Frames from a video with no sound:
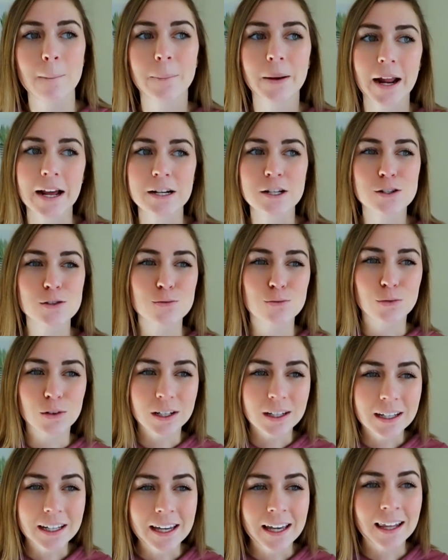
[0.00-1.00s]
but I just
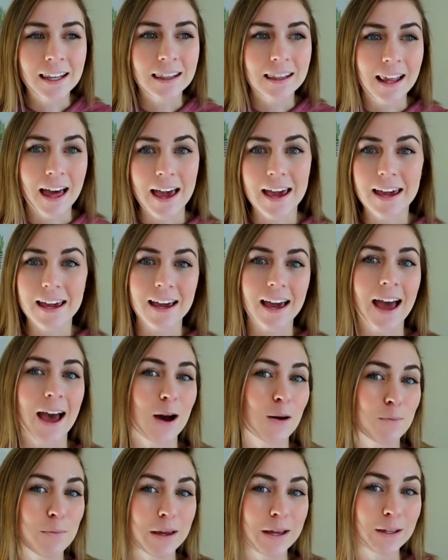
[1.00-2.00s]
really like
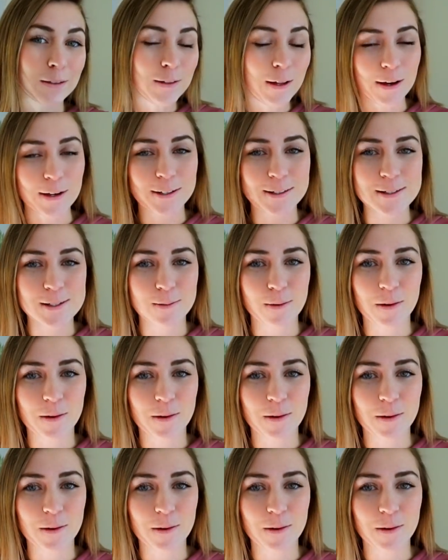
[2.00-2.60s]
how pink looks.